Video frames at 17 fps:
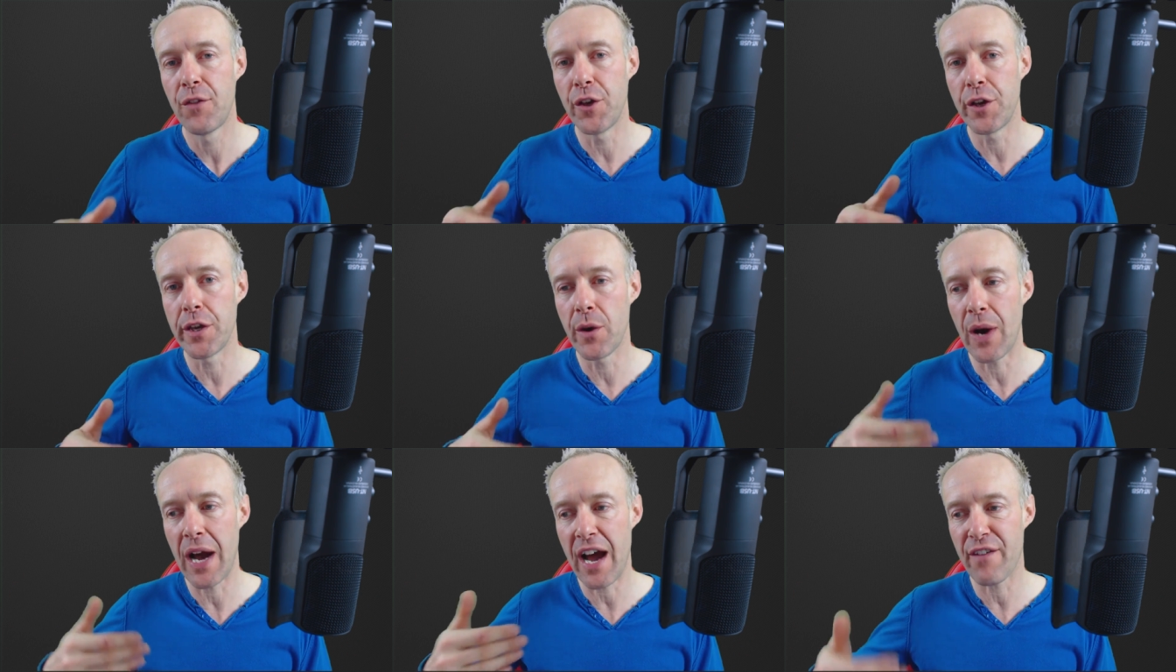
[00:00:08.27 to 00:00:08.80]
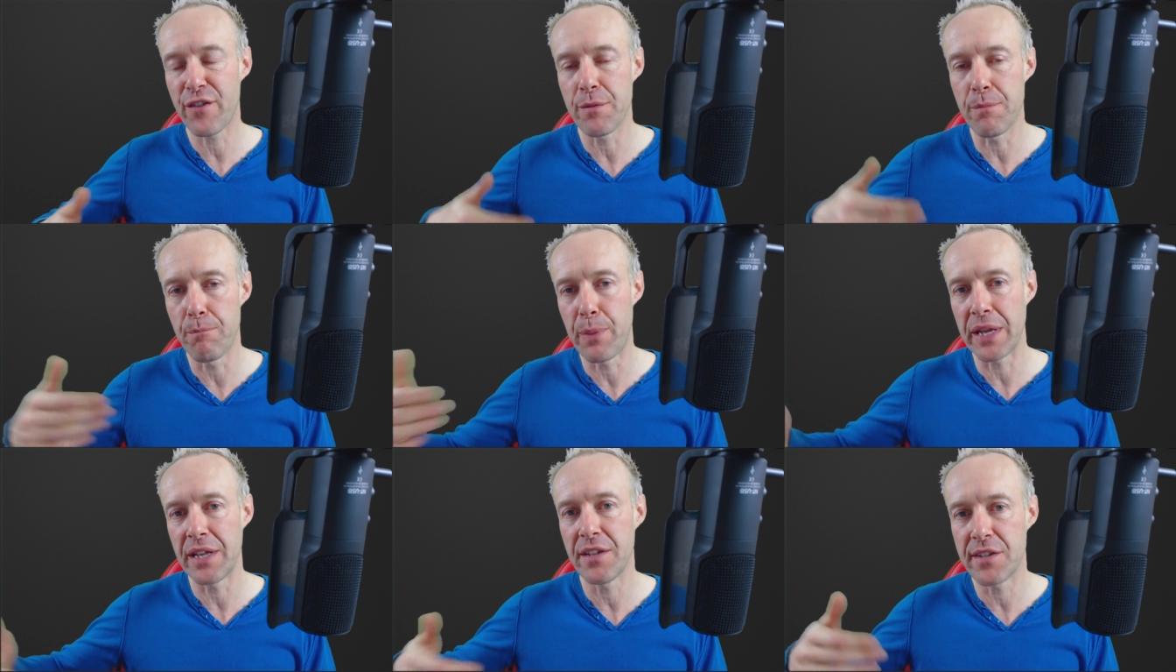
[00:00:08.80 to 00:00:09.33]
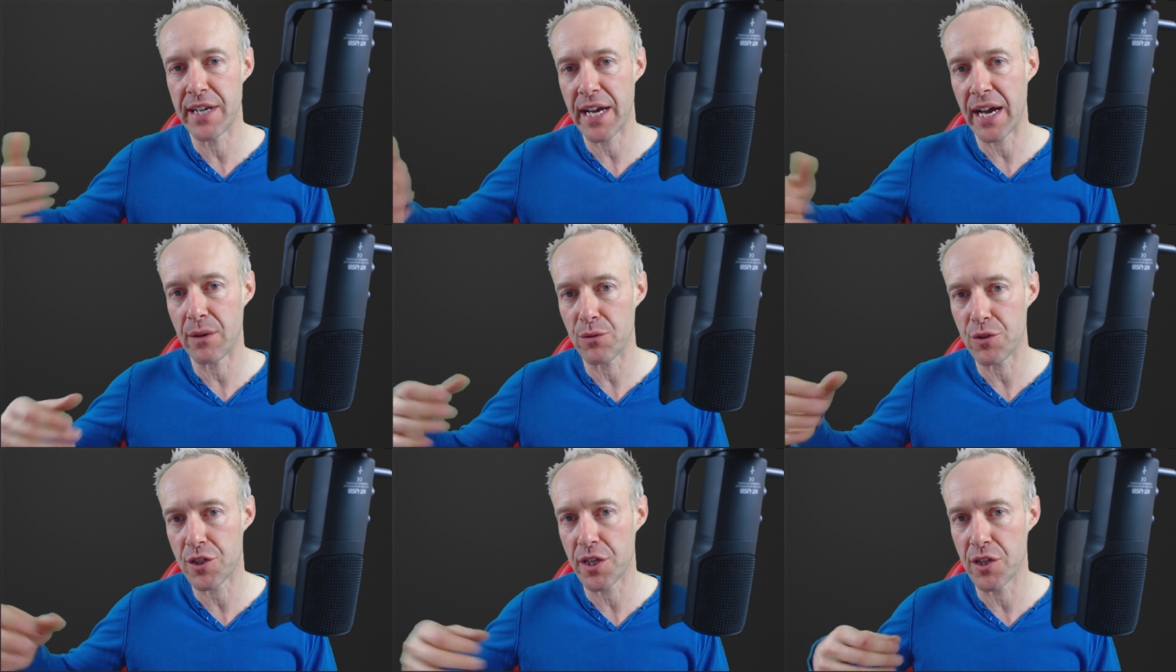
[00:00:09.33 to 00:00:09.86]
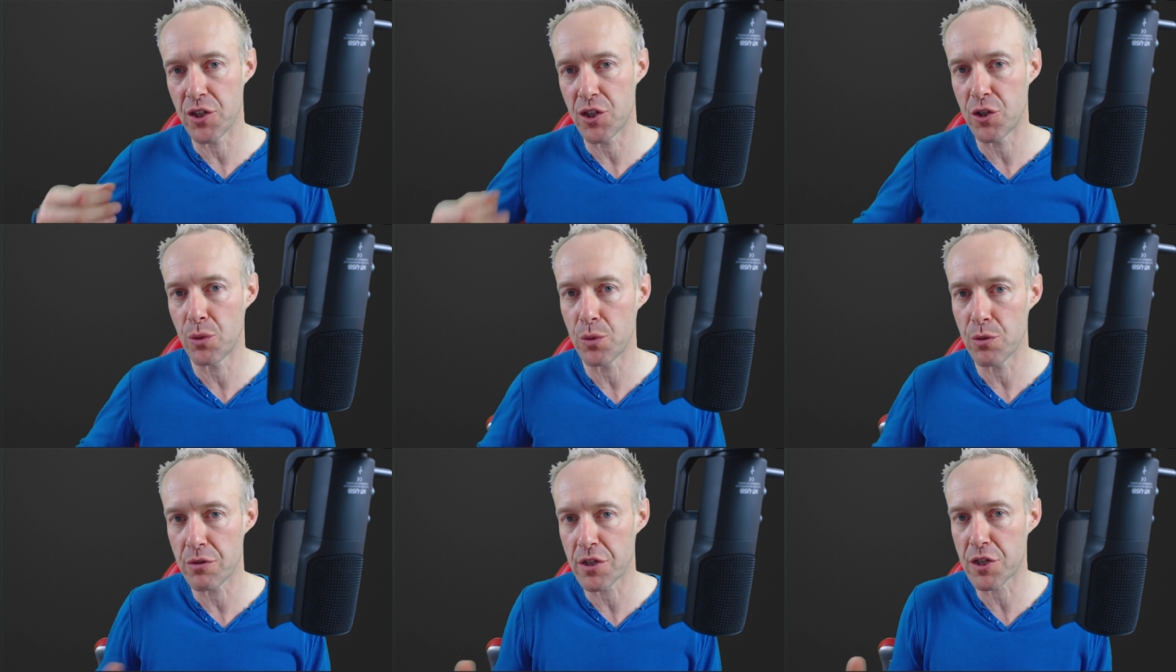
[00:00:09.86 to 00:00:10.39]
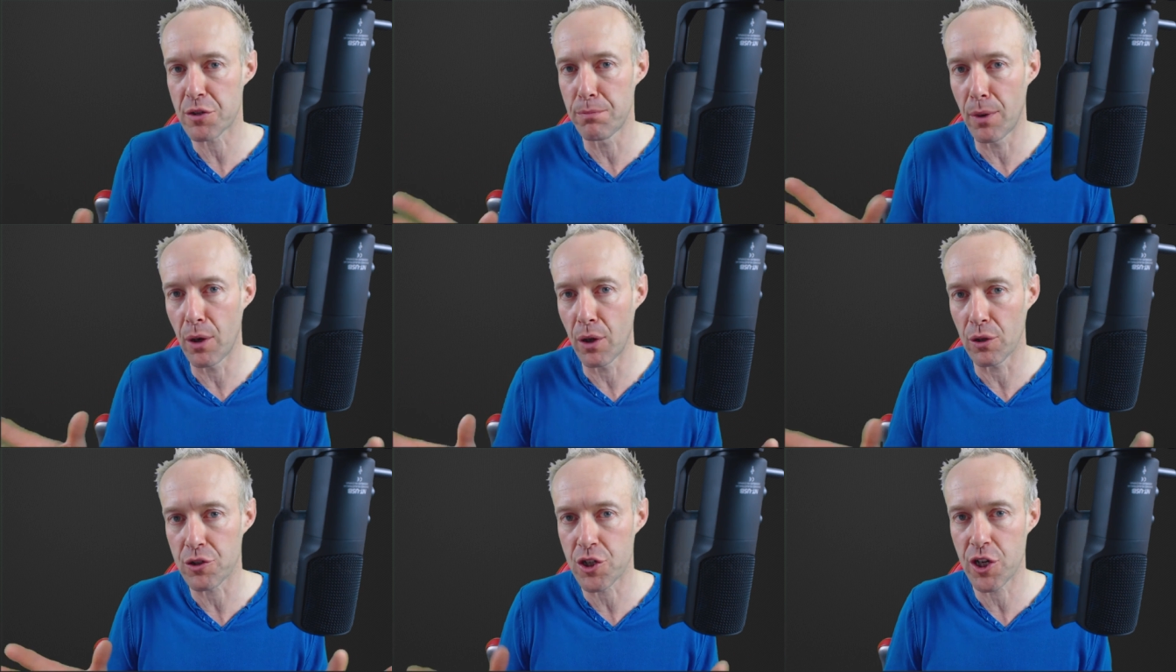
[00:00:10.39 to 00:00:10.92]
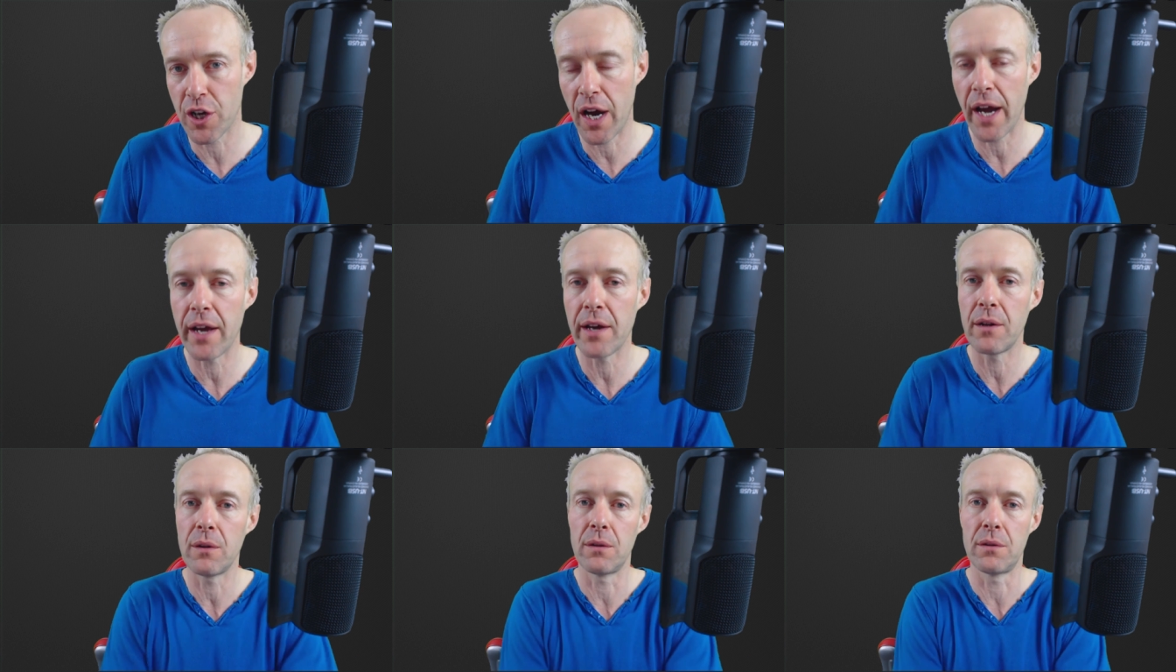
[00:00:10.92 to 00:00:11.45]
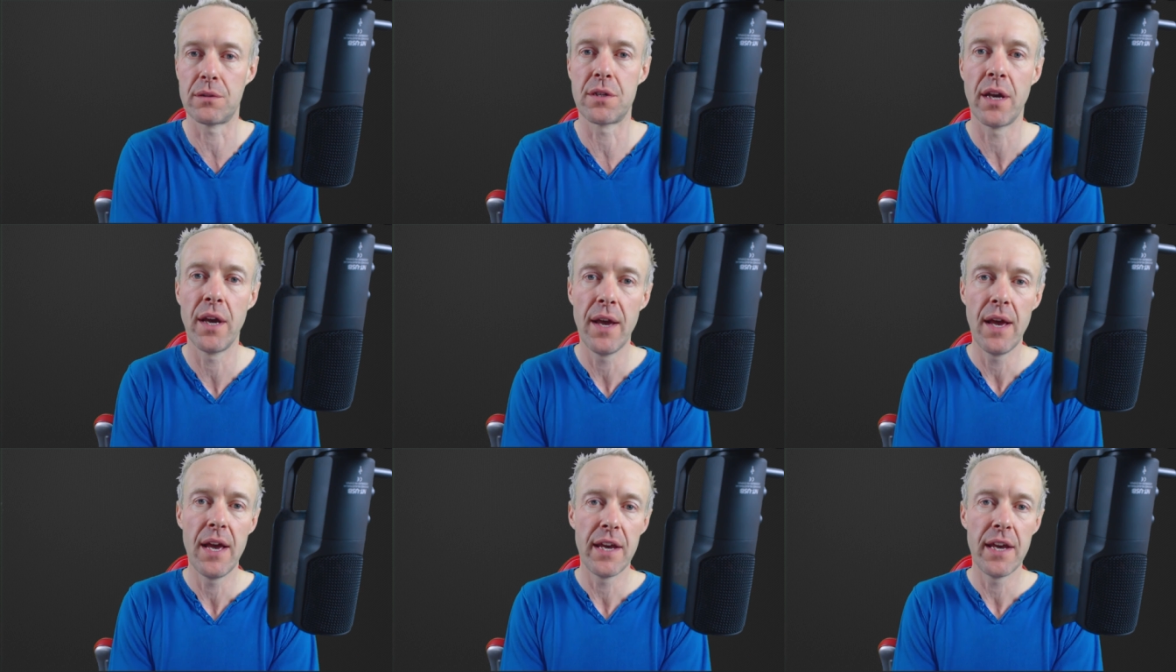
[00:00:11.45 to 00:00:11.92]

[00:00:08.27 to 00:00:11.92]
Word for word: that you haven't been down since you were a small child.